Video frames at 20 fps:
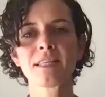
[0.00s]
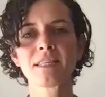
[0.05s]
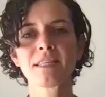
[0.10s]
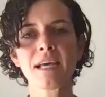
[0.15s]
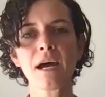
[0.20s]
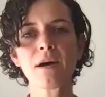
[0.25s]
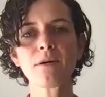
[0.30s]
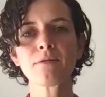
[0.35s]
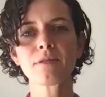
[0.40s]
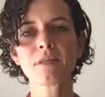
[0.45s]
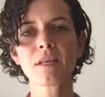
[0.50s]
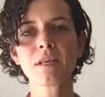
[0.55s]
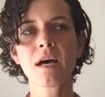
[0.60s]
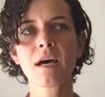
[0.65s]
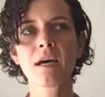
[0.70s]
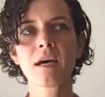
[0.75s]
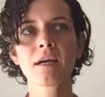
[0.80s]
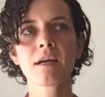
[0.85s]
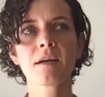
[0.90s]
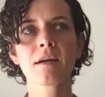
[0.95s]
sounds
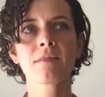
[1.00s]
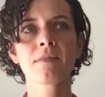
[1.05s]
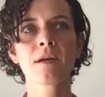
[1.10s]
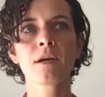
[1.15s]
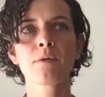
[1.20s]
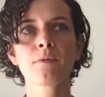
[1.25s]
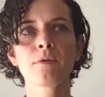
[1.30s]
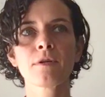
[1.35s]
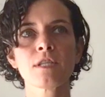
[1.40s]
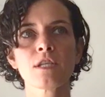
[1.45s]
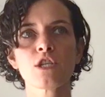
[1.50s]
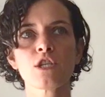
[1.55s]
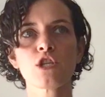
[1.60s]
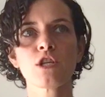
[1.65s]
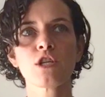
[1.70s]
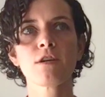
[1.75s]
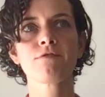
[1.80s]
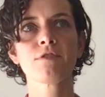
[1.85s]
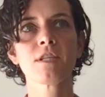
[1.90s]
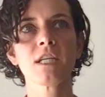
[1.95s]
like there was a
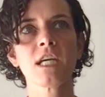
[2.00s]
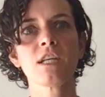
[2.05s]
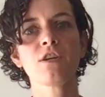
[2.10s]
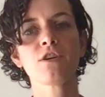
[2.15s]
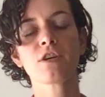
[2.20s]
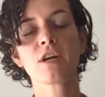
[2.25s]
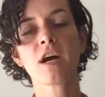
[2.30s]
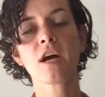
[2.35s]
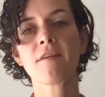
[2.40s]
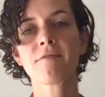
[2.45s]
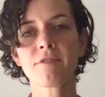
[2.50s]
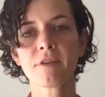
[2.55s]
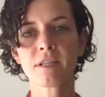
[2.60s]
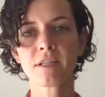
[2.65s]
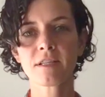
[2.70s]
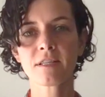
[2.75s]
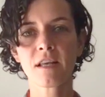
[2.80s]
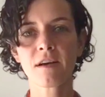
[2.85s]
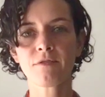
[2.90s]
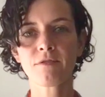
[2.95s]
shift in your
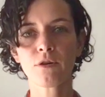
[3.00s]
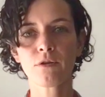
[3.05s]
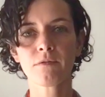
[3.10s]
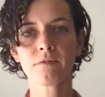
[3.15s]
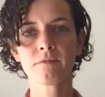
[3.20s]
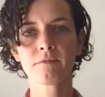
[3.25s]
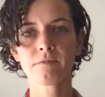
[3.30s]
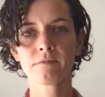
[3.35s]
confidence level.